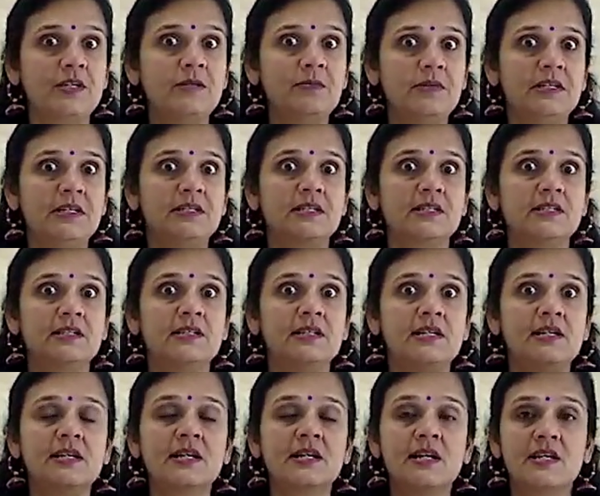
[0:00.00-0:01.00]

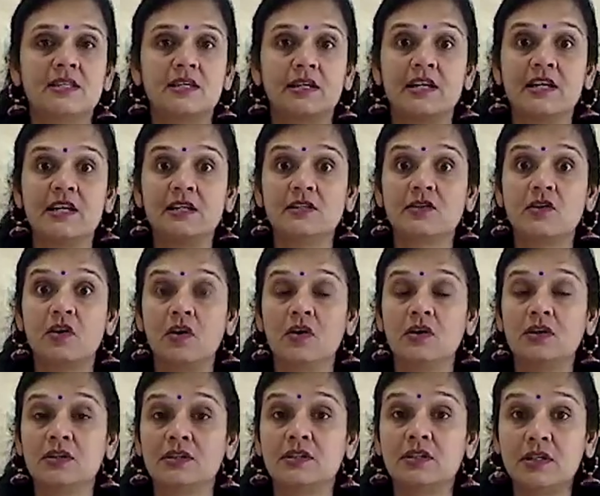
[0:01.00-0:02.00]
Immediately, the king
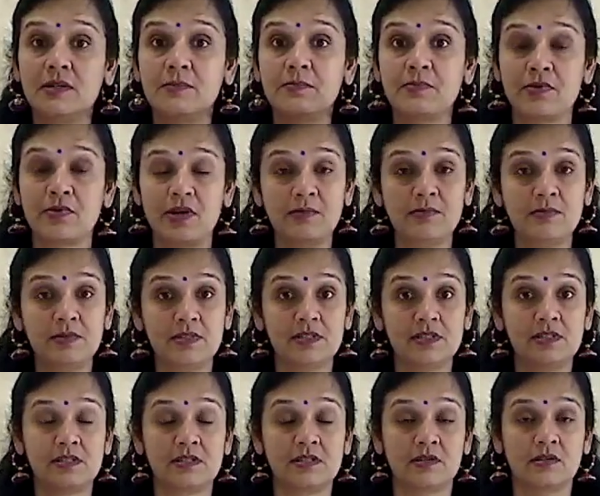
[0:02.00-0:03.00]
called the prime
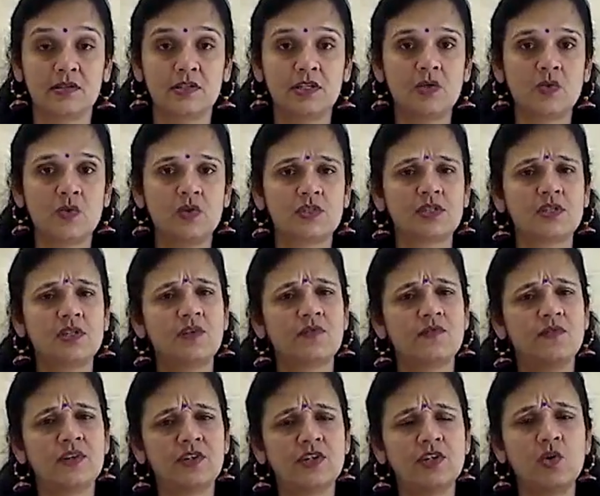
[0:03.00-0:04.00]
minister. He was
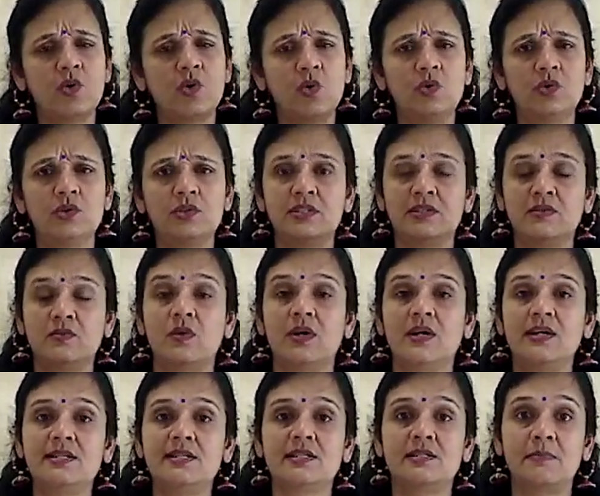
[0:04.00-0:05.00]
a very old and
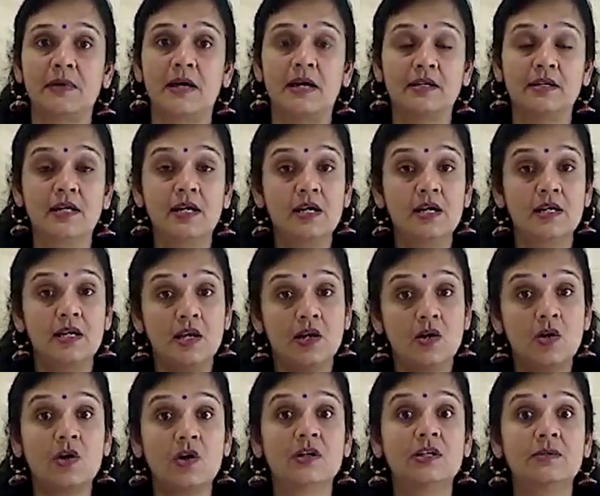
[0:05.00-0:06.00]
wise man.
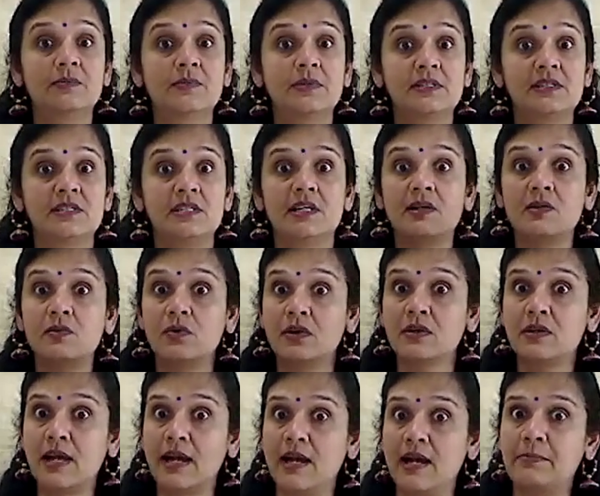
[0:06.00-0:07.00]
He called him and said,
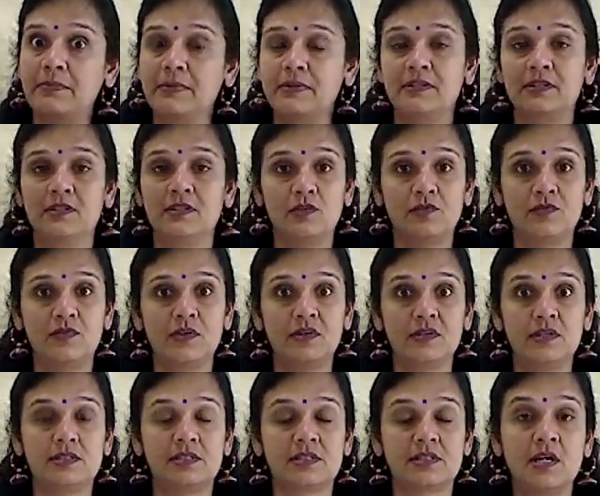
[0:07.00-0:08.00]
What happened in the
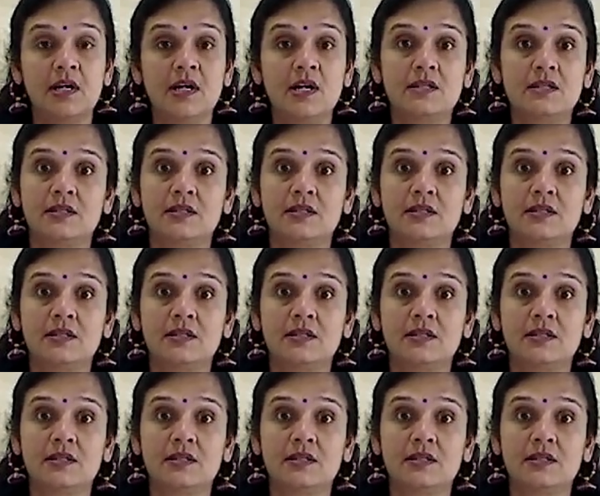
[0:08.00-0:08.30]
forest?